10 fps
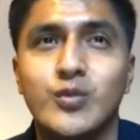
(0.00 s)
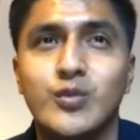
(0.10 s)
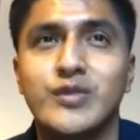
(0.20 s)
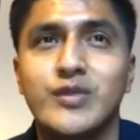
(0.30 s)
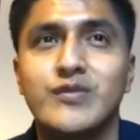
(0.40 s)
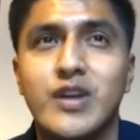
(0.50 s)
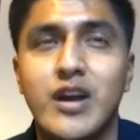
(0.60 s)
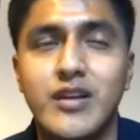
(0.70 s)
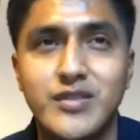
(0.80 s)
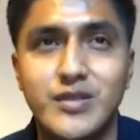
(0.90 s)
we've
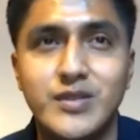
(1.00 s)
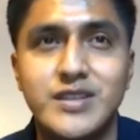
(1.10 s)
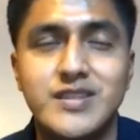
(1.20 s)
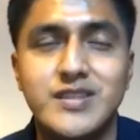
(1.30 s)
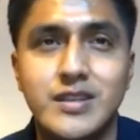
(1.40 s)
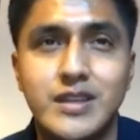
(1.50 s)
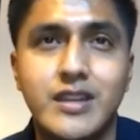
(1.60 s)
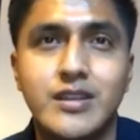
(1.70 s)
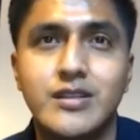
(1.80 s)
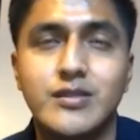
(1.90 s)
gone through this
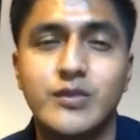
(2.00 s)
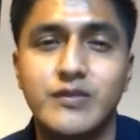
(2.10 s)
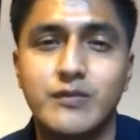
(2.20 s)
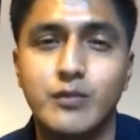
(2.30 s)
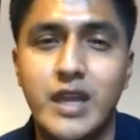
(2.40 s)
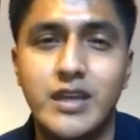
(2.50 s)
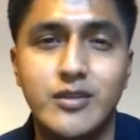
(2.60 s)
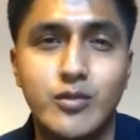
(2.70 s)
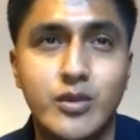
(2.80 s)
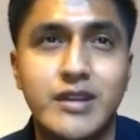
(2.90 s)
together. We've made
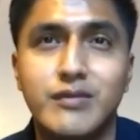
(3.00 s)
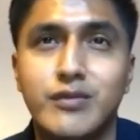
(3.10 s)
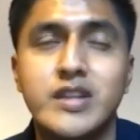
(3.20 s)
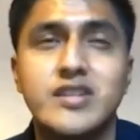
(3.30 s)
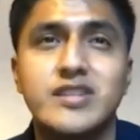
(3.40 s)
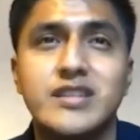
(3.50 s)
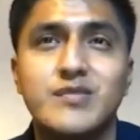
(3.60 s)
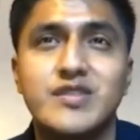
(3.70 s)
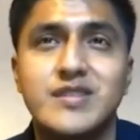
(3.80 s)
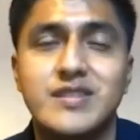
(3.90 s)
great friendships.